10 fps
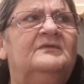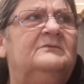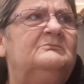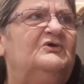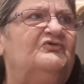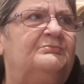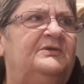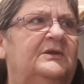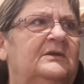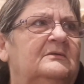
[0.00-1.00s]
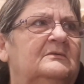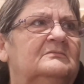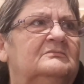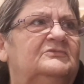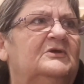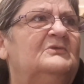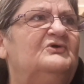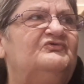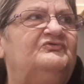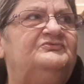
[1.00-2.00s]
They must be. They
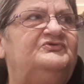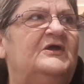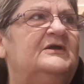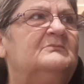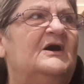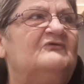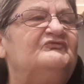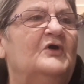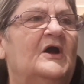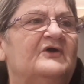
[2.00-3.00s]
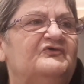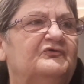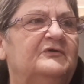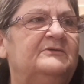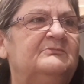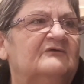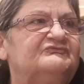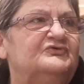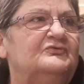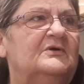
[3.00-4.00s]
must take them out for ice cream
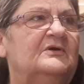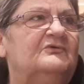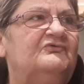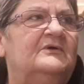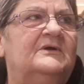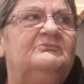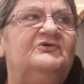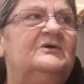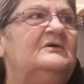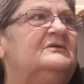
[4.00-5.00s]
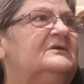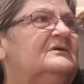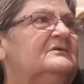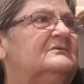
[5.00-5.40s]
afterwards. I'm telling you.